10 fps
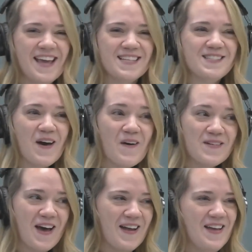So
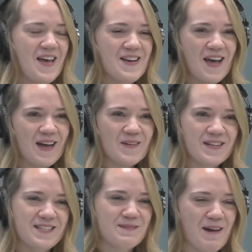not
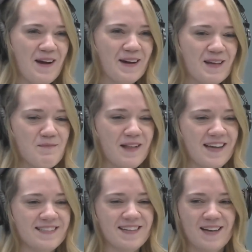only does my heart get
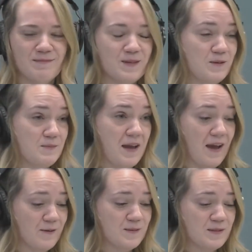blessed, so does my
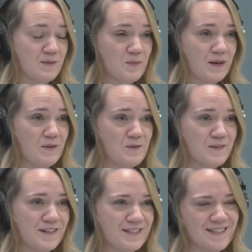house with some pretty cool
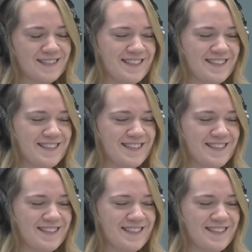furniture. So.